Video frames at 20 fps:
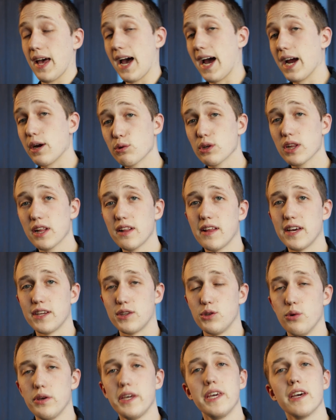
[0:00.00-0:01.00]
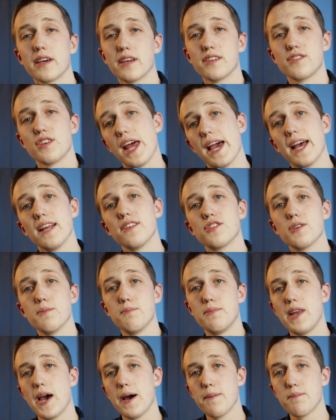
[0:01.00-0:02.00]
I really like doing it because it adds some
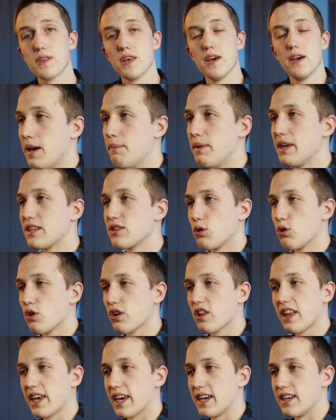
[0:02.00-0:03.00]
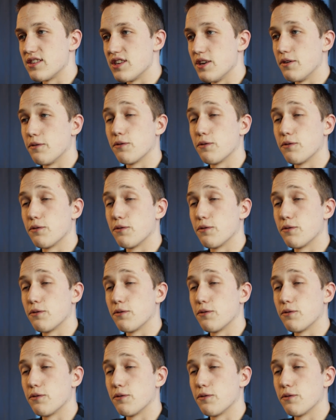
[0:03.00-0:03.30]
depth and makes it look like it's in